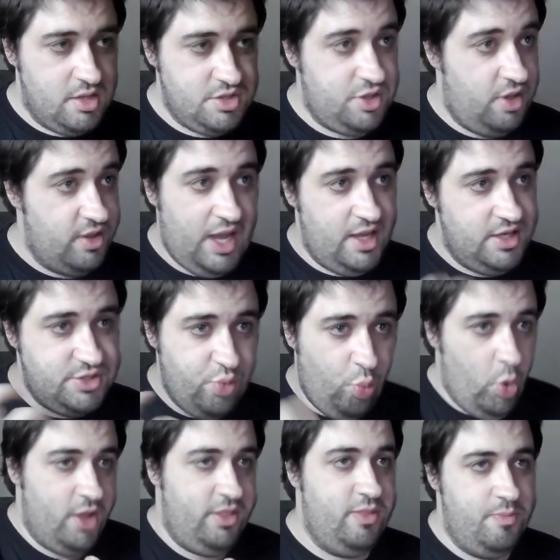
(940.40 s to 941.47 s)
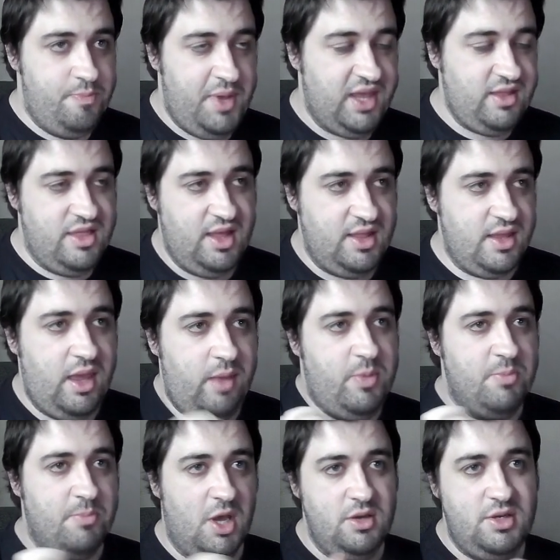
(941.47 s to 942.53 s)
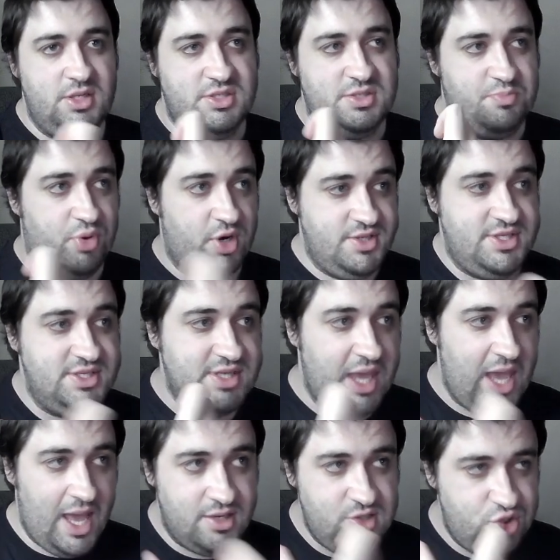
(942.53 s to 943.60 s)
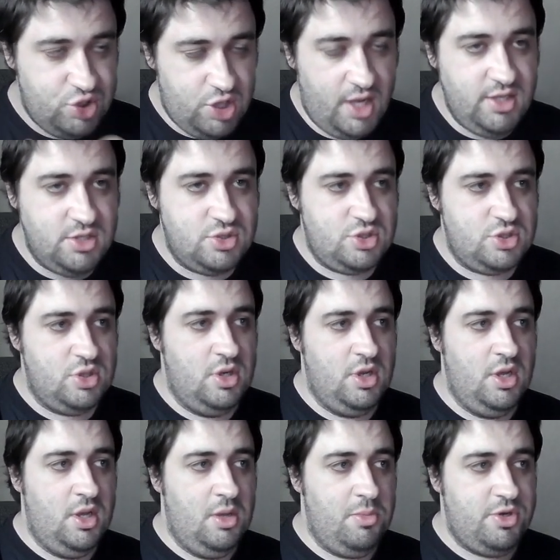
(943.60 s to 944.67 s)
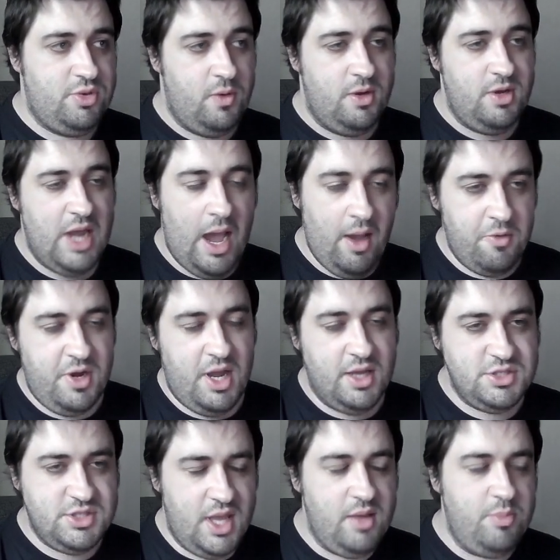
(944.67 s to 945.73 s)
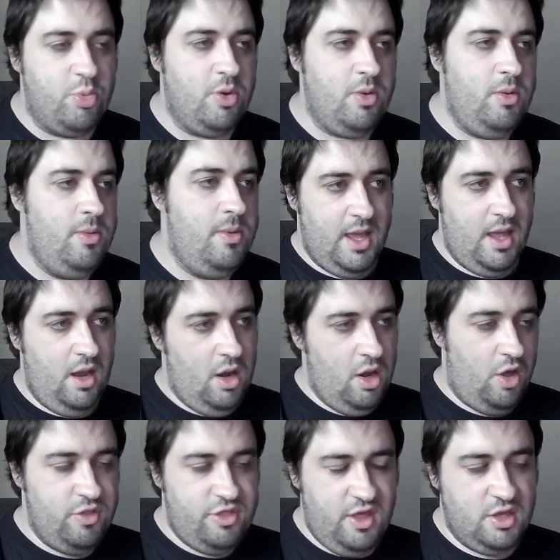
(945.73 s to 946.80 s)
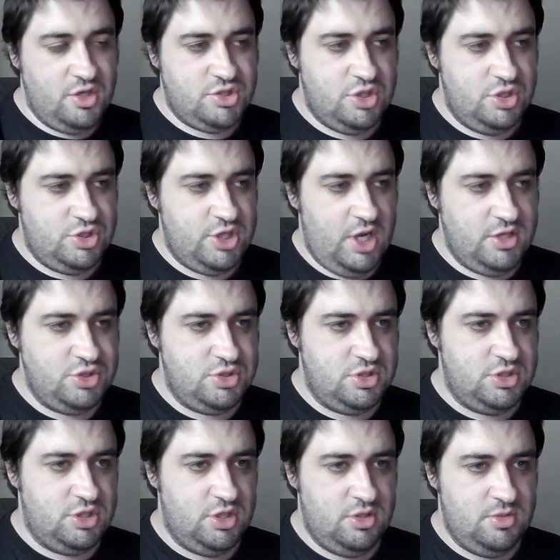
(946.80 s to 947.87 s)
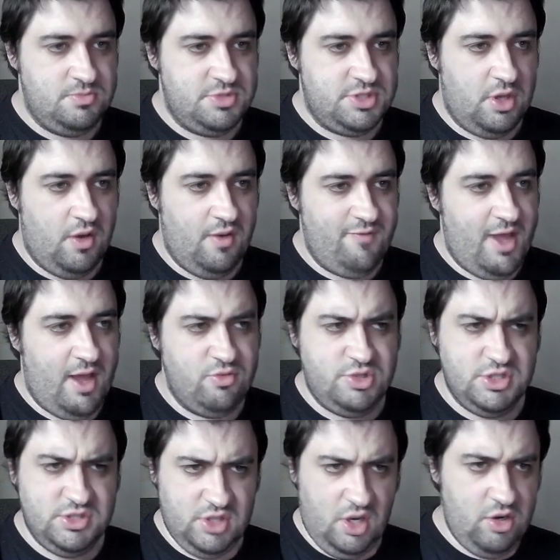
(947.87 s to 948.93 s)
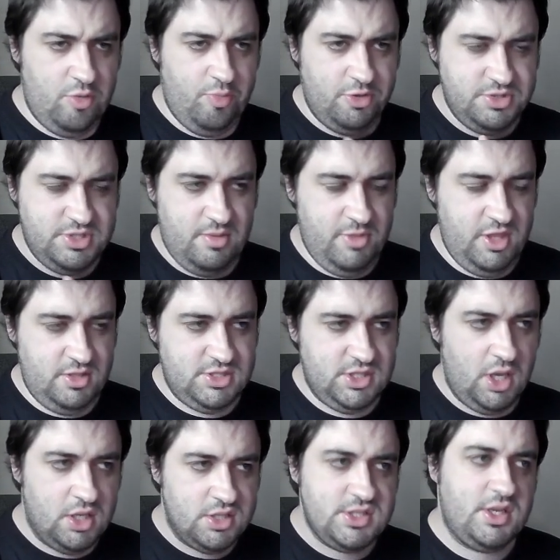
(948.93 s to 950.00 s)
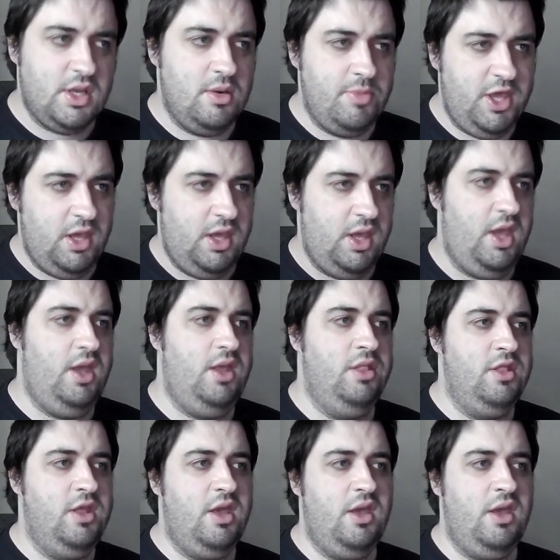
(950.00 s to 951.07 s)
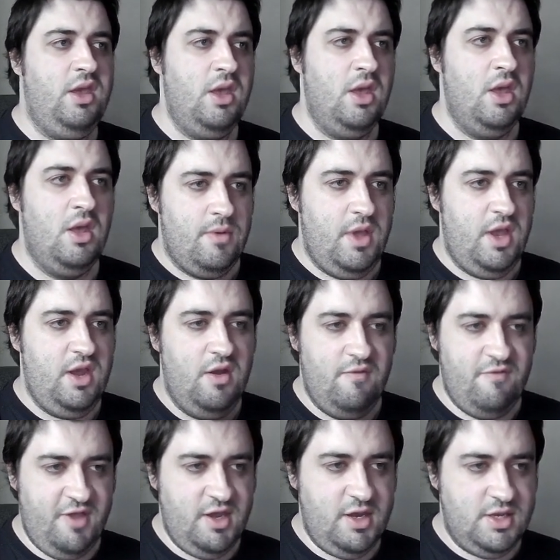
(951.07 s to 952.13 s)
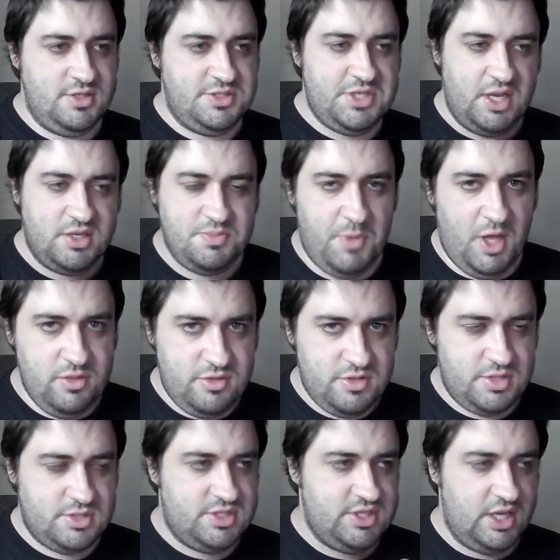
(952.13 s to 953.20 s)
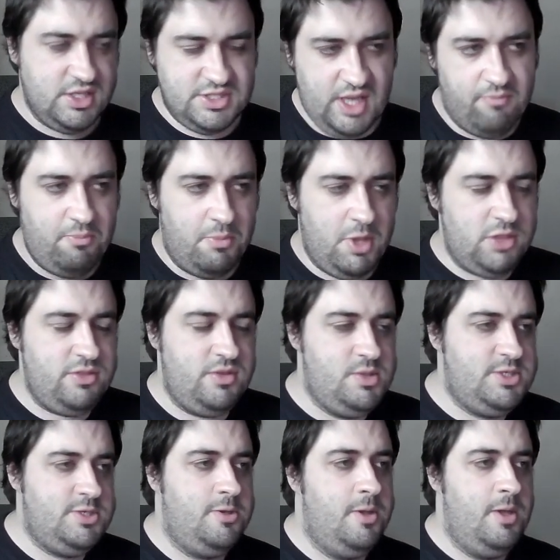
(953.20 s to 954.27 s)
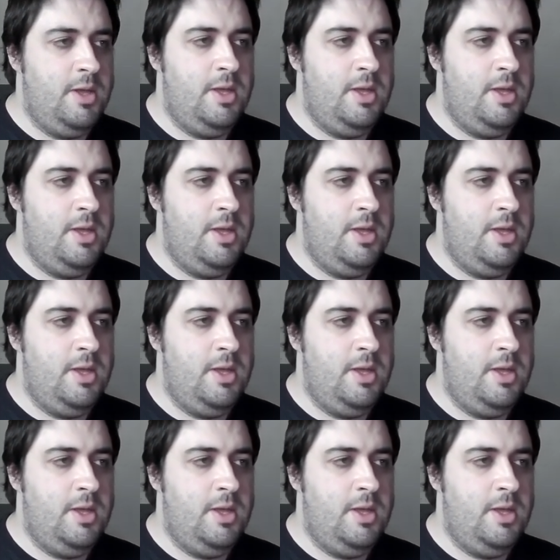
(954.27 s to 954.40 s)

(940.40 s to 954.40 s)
So that is the one big thing to keep in mind, is prices can change between now and next April. And a lot of things could change in terms of how desirable some of these cards are going to be in the intervening 6 months, 7 months.